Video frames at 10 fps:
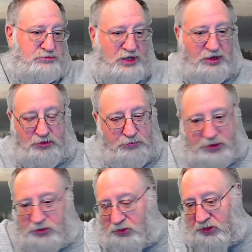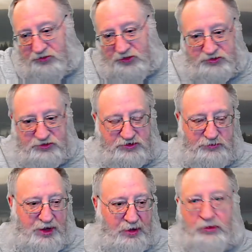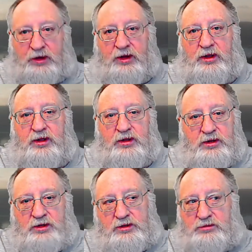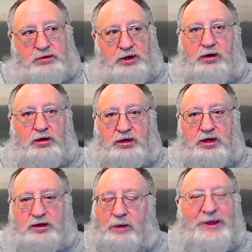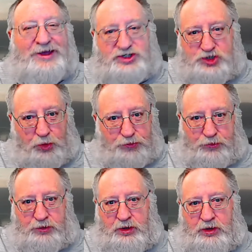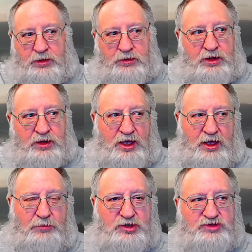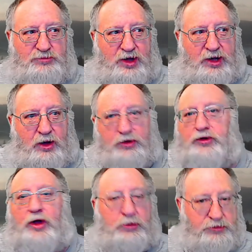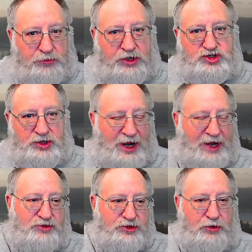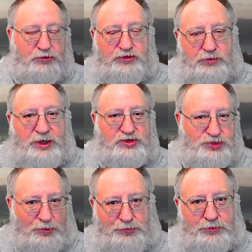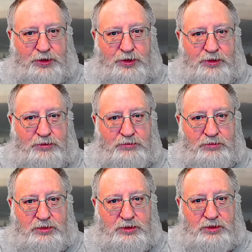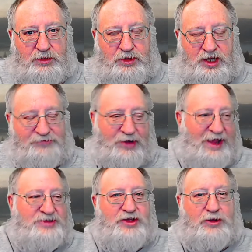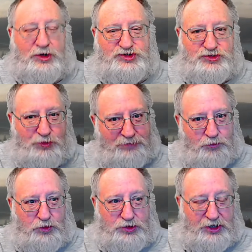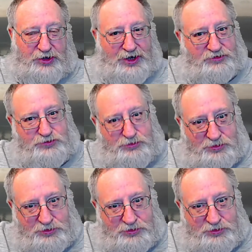I don't know, pick an organization, doesn't matter, a, a, a pet shelter. How much of my $100 donation actually goes to the pet shelter? And if I ask that question, do I ever really get an answer?